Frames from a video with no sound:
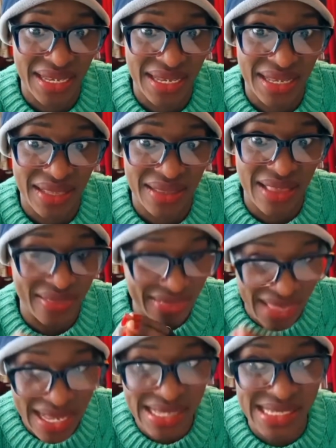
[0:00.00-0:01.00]
The
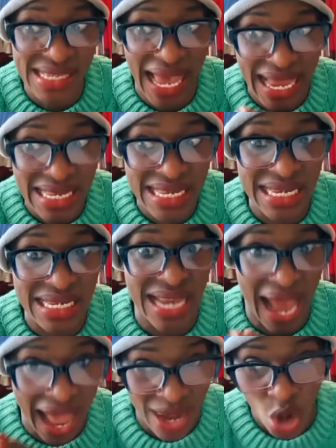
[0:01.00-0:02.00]
things I did
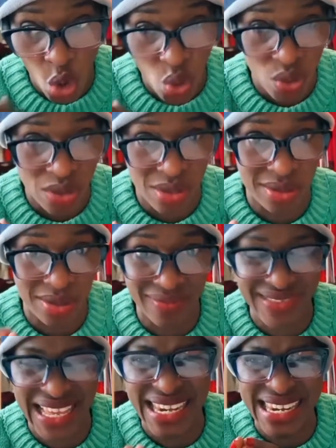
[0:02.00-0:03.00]
alone,
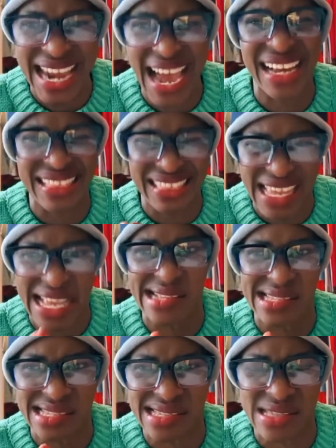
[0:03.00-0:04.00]
the dark
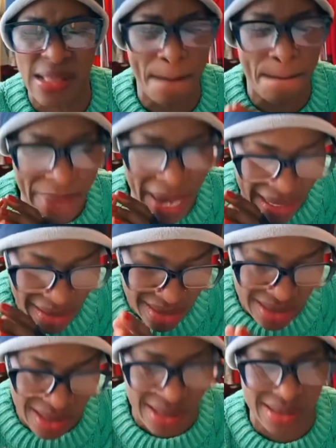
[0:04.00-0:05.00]
things, the bad
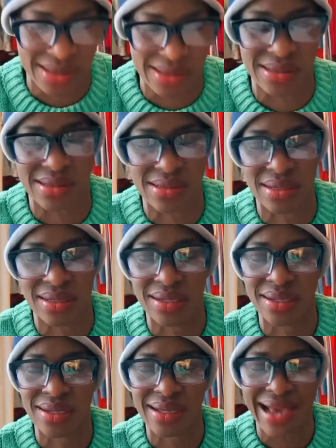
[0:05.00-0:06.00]
things
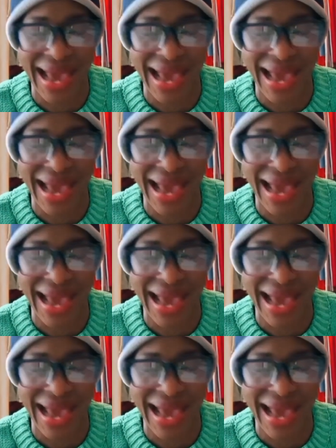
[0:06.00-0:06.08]
I